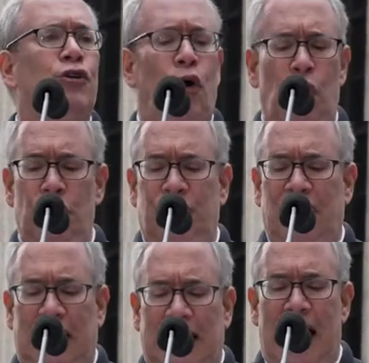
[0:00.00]
turns
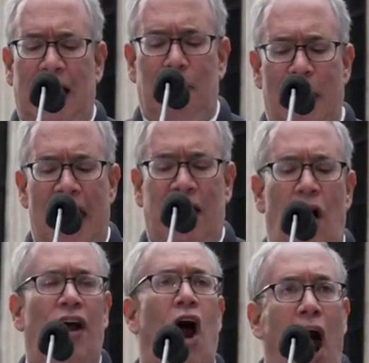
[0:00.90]
the clock back on